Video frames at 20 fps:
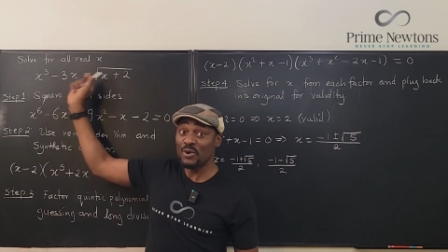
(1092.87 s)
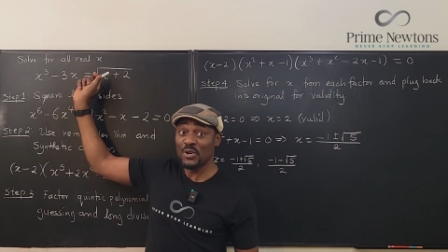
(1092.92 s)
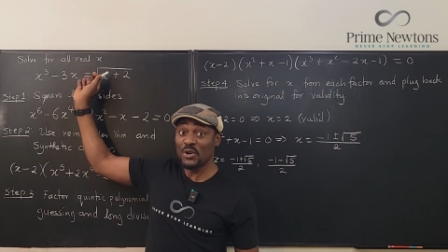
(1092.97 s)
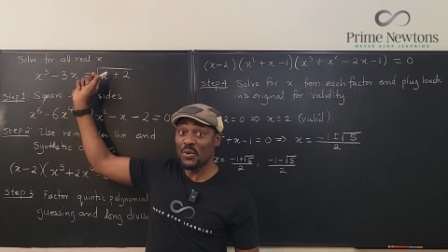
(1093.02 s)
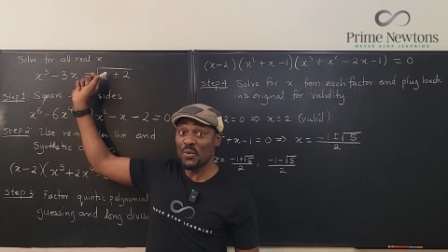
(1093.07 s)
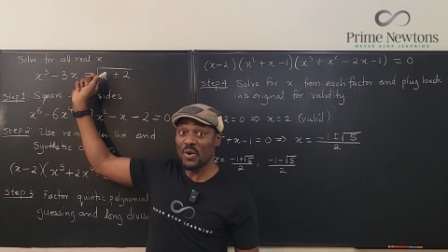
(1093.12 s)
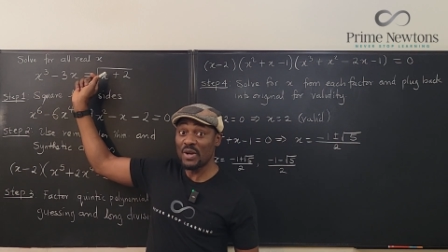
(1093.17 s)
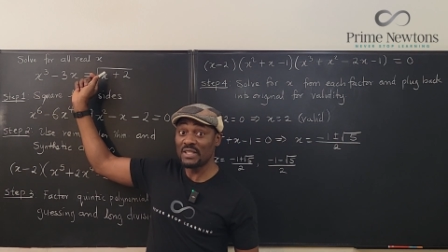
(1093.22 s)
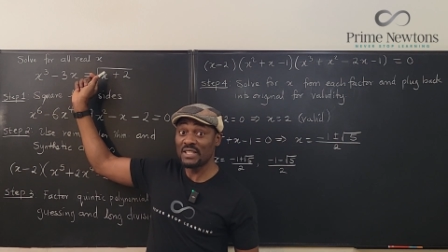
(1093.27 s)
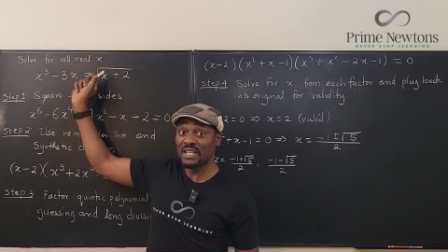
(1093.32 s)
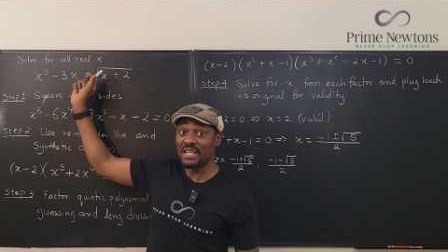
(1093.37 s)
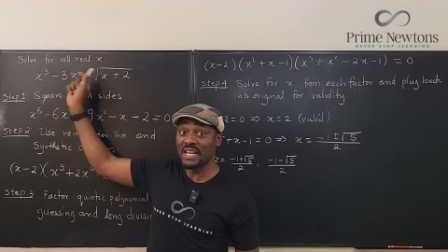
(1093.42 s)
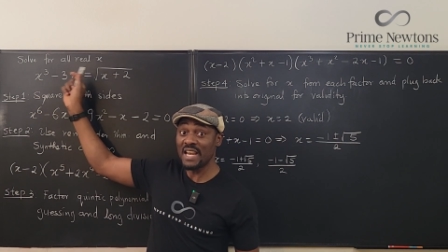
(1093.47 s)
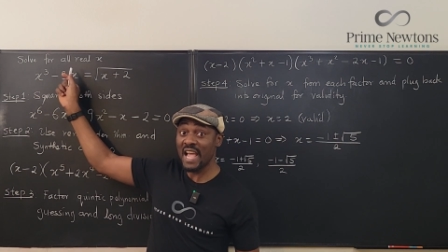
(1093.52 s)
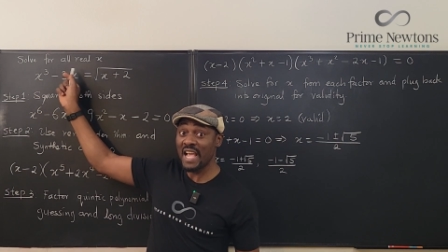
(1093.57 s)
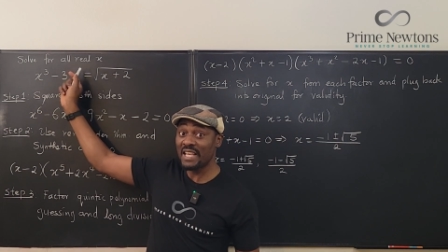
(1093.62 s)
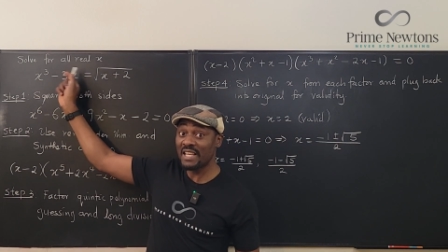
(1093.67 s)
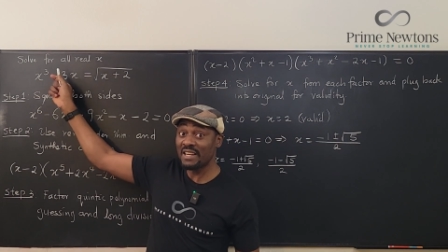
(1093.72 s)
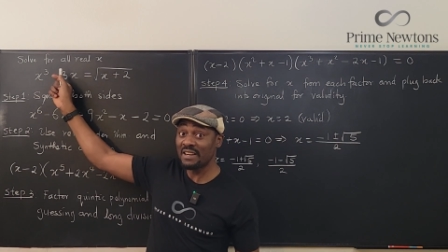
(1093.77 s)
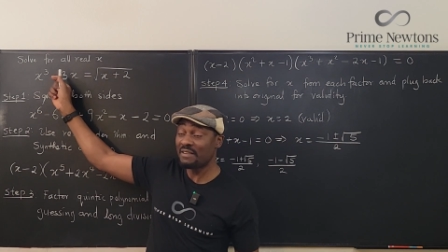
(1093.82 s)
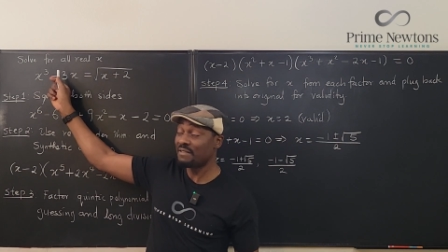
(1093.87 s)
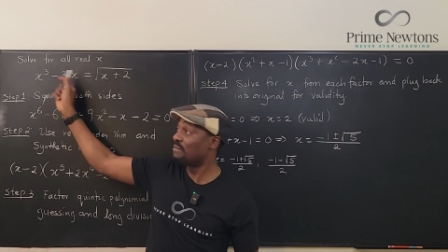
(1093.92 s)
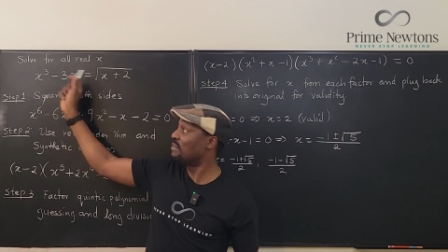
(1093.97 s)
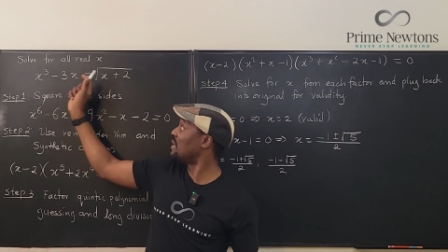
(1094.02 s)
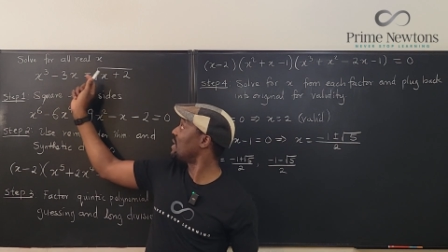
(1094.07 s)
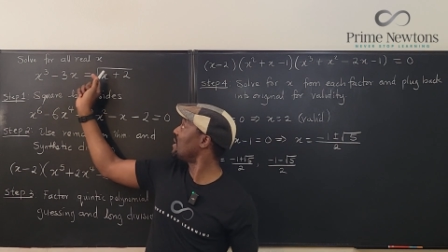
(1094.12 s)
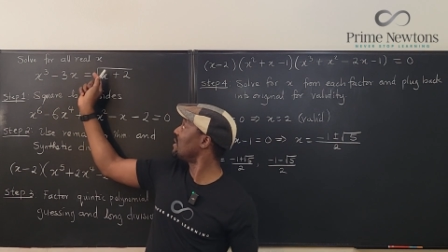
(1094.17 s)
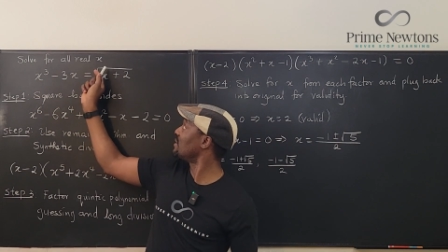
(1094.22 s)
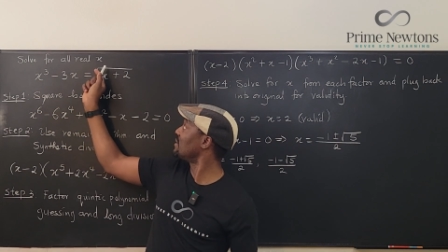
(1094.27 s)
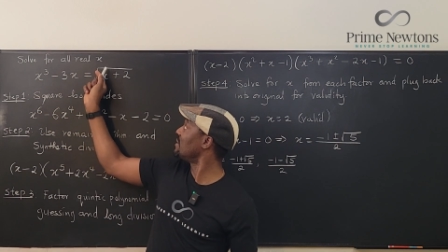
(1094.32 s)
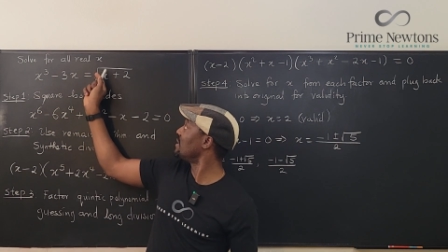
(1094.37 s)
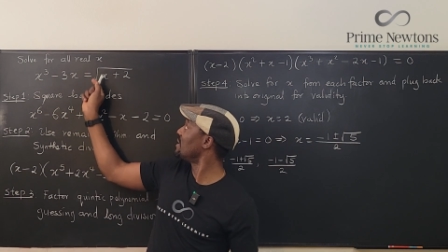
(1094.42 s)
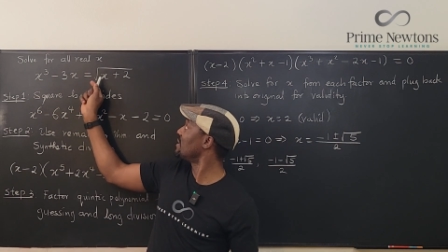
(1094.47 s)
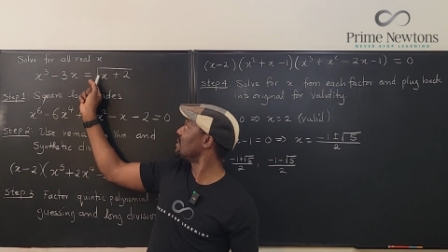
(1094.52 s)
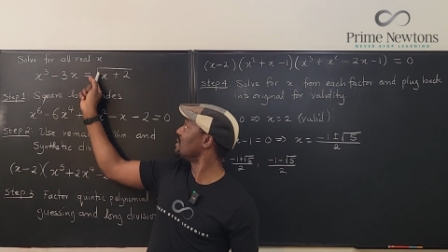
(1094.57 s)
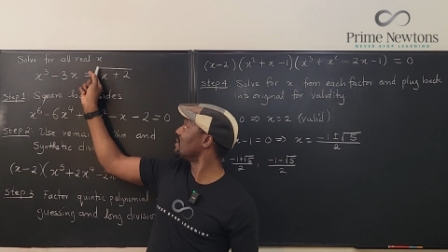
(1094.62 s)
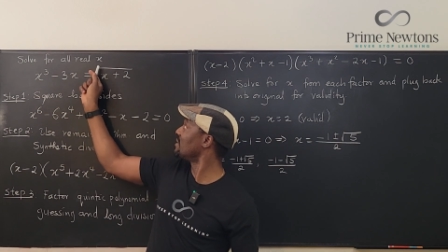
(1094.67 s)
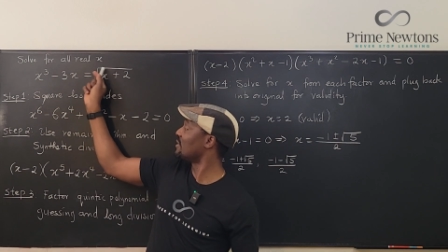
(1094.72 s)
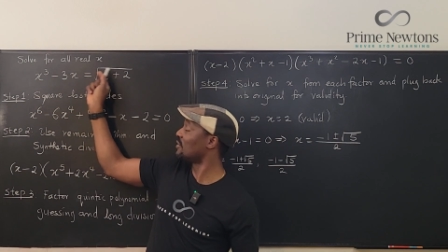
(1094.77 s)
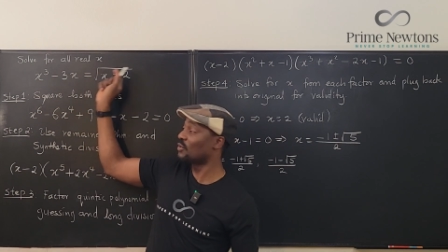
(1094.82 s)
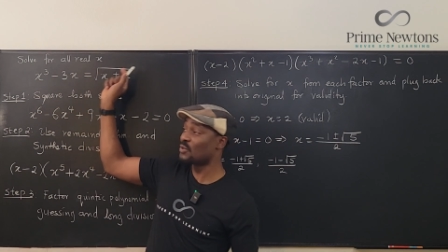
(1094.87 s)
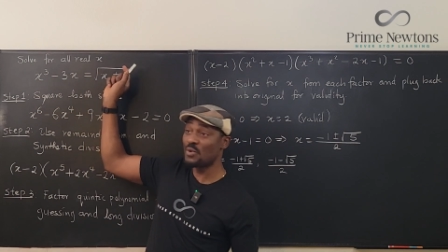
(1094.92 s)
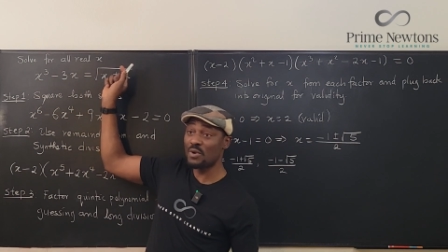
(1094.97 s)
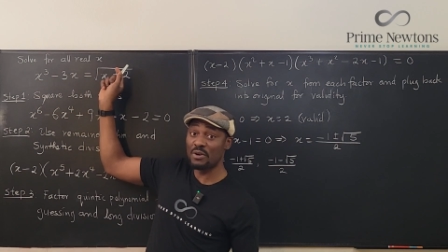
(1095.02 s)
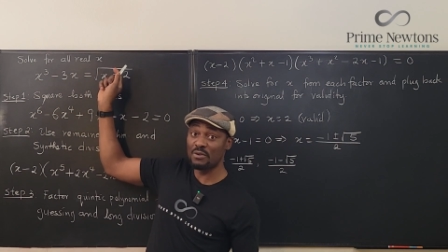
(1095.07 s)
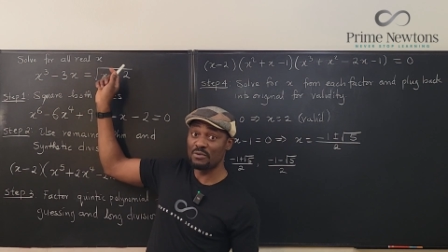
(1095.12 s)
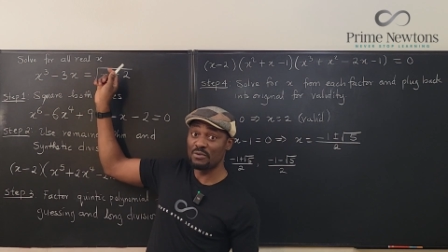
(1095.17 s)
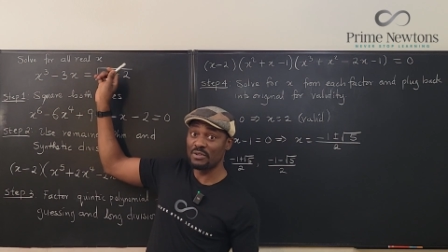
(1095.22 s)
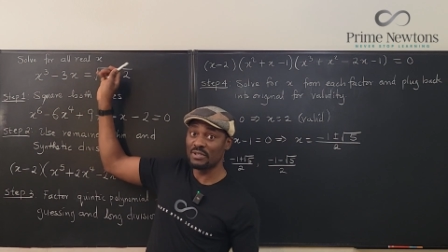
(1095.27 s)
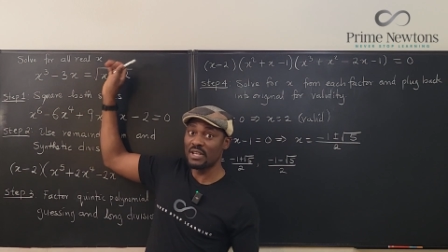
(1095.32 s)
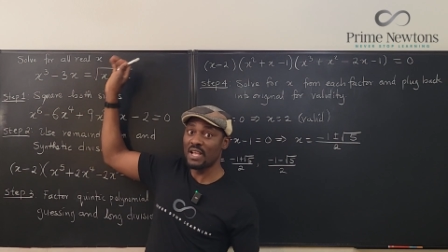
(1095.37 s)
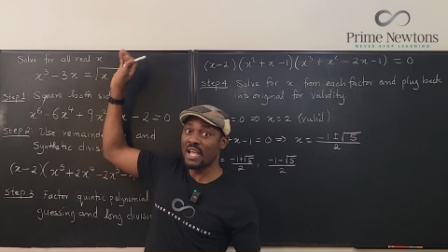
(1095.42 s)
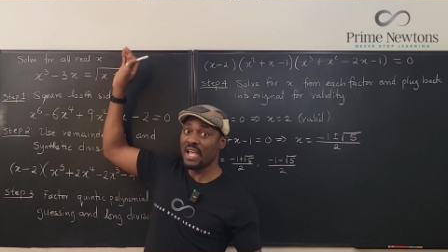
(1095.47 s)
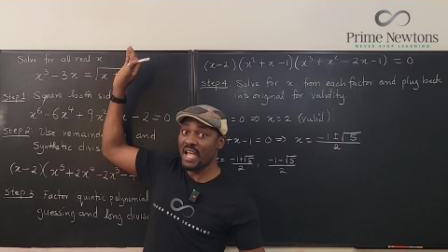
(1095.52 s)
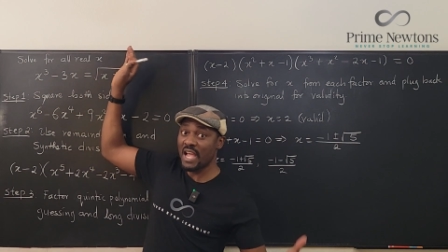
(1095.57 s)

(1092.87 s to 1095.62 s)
we don't want a negative because this is a square root.